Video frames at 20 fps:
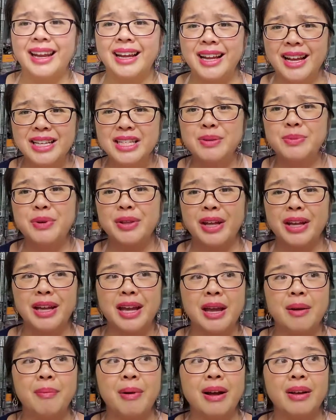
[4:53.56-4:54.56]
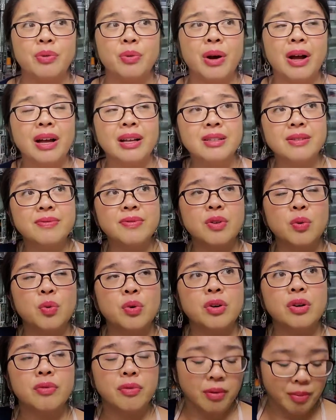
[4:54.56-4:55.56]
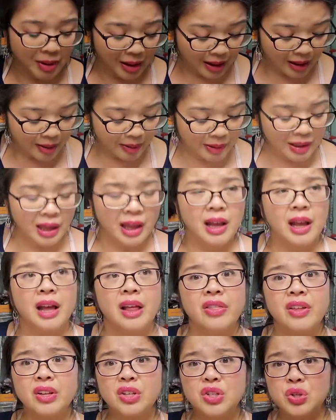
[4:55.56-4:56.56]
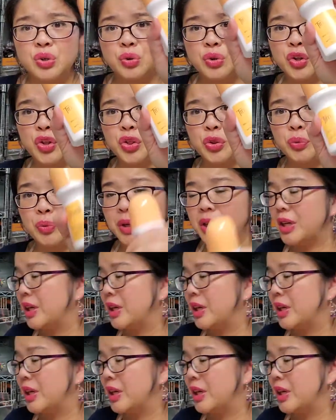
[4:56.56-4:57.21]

a customer that came back who hasn't ordered for me in, I think, 2 to 3